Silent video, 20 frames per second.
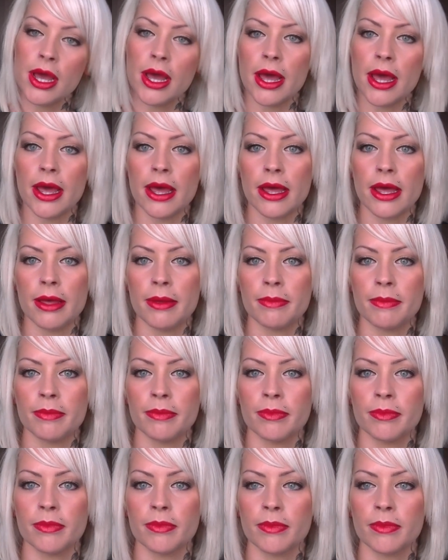
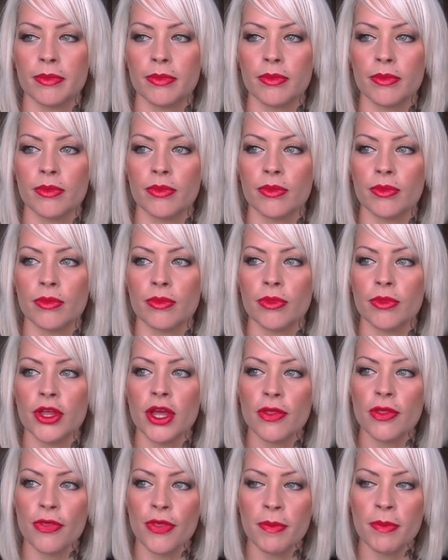The
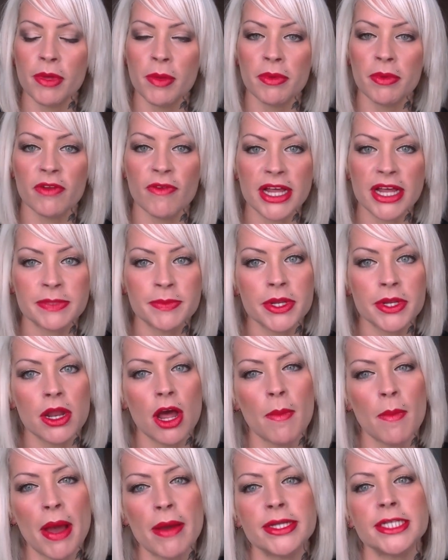other thing people have asked me a
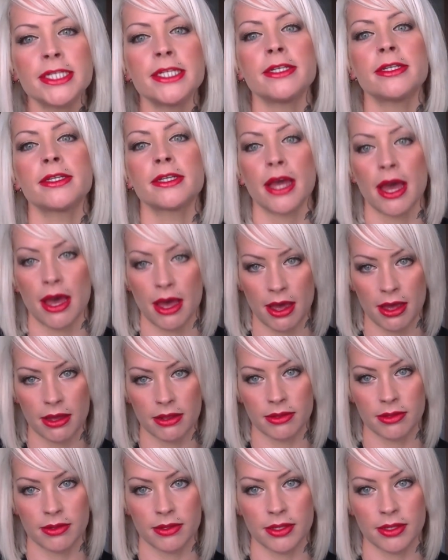lot about is the scar.